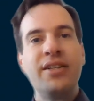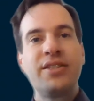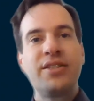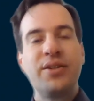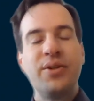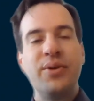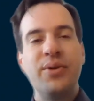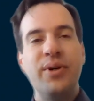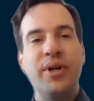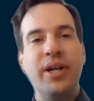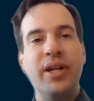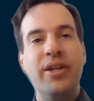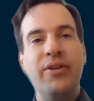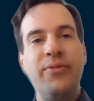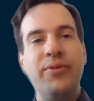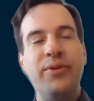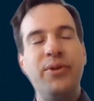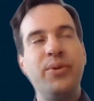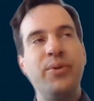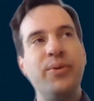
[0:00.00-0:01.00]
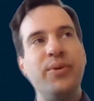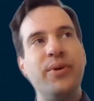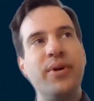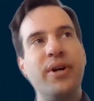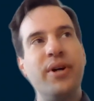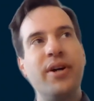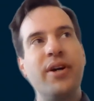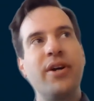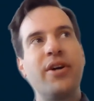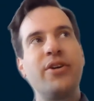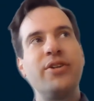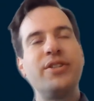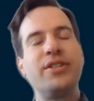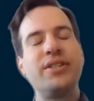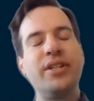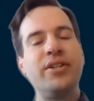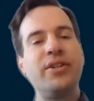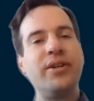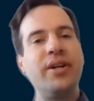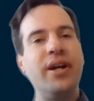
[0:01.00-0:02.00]
So if you
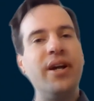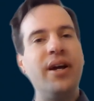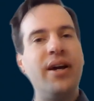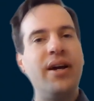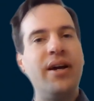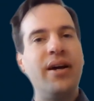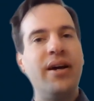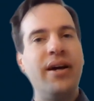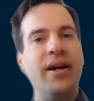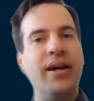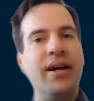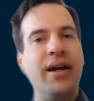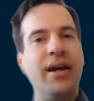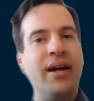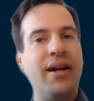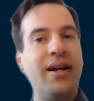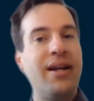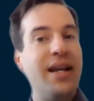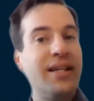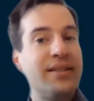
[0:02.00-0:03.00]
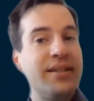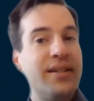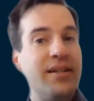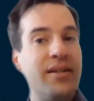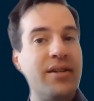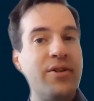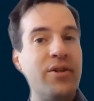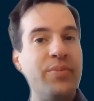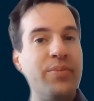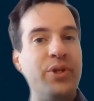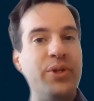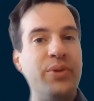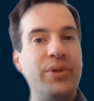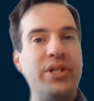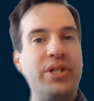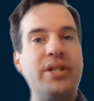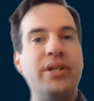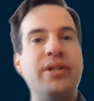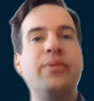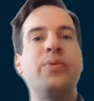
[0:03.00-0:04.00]
consider a classical
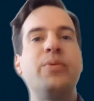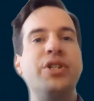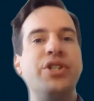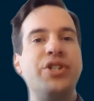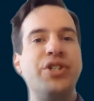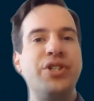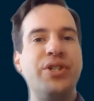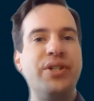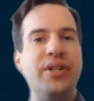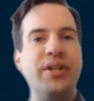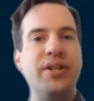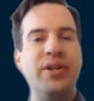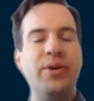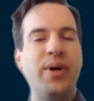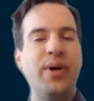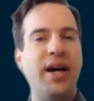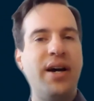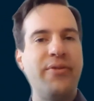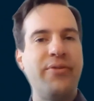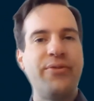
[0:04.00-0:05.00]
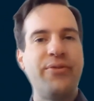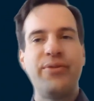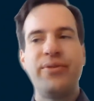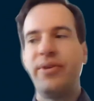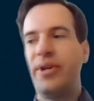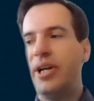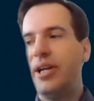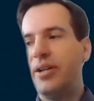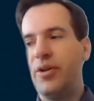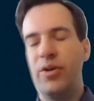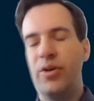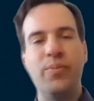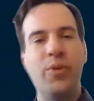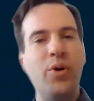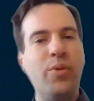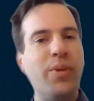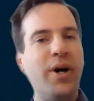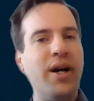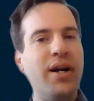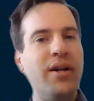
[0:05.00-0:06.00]
computer, which you have in your
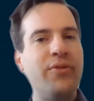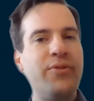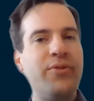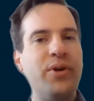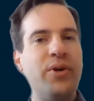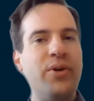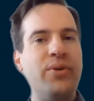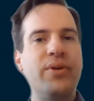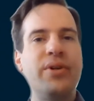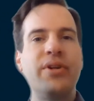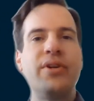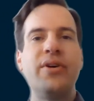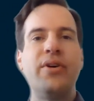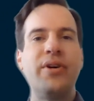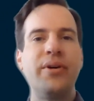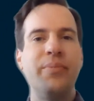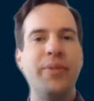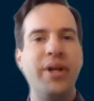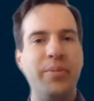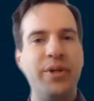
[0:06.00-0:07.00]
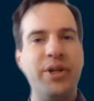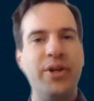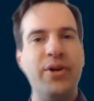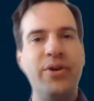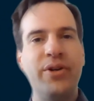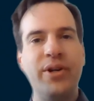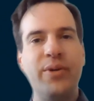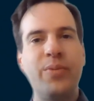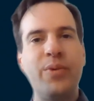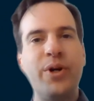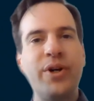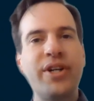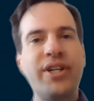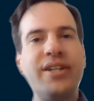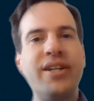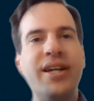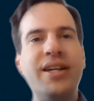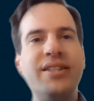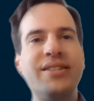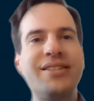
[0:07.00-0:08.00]
mobile phone or maybe on your
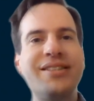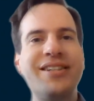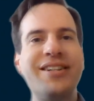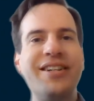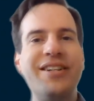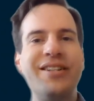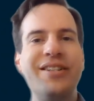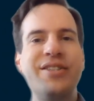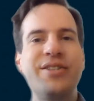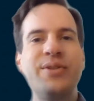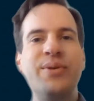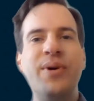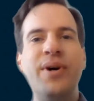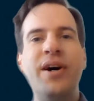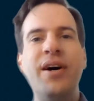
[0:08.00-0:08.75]
work desk and so